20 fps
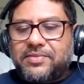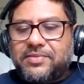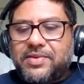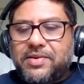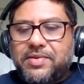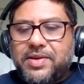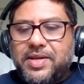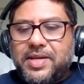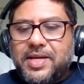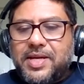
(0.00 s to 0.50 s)
a
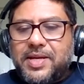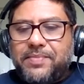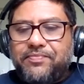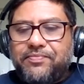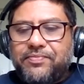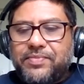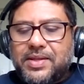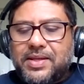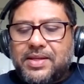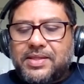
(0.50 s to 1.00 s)
very
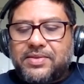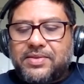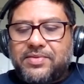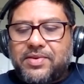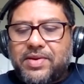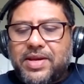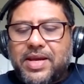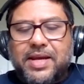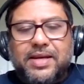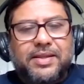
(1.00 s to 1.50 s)

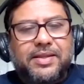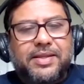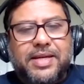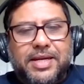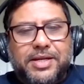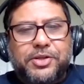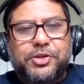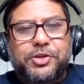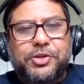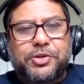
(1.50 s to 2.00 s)
healthy
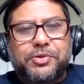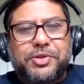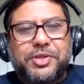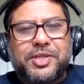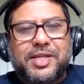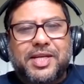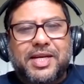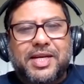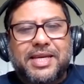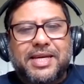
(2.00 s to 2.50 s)
attitude,
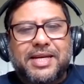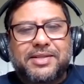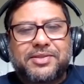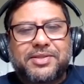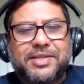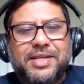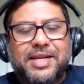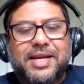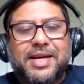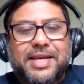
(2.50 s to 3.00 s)
I
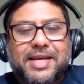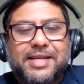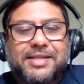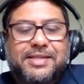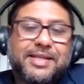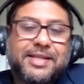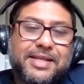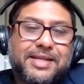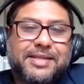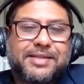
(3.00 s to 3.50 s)
guess, and I guess
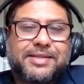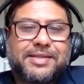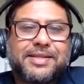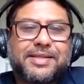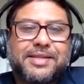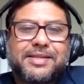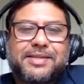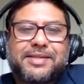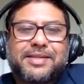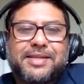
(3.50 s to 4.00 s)
it is
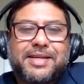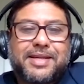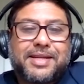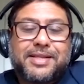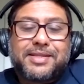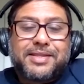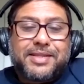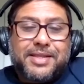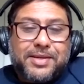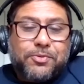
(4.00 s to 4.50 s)

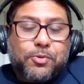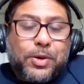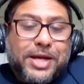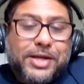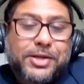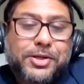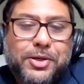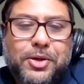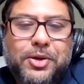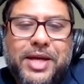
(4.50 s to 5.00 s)
the
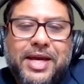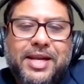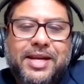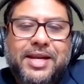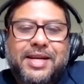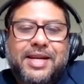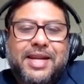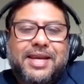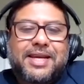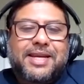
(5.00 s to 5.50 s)
way to look at
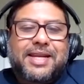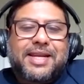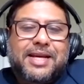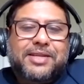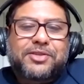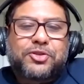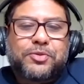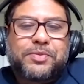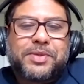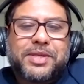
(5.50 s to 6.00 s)
it. It
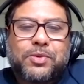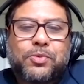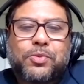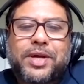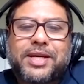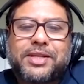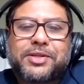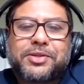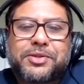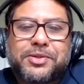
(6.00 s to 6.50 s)
has to be the
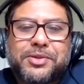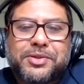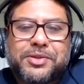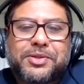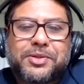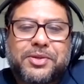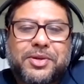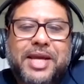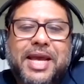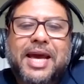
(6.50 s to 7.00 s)
way to
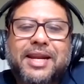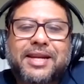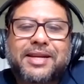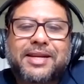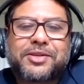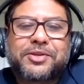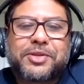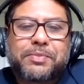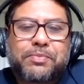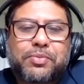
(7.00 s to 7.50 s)
look at it,
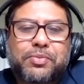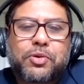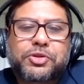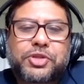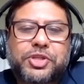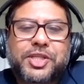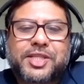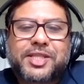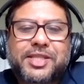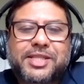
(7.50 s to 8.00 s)

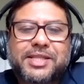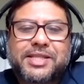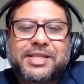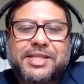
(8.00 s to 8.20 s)
approach it.